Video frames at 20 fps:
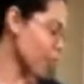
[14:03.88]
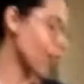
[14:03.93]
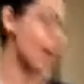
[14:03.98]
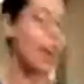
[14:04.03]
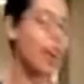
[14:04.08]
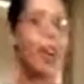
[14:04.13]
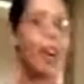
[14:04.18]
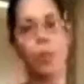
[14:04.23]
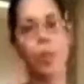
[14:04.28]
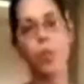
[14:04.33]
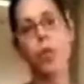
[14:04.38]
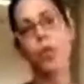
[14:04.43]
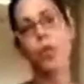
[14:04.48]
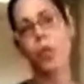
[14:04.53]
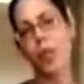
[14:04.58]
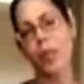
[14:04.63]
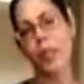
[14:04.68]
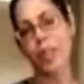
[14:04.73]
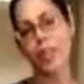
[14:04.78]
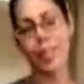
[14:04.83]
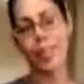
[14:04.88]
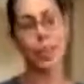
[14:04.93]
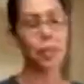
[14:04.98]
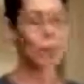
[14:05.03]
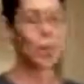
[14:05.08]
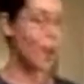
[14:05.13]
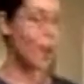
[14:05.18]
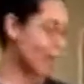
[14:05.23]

I call them squigglies.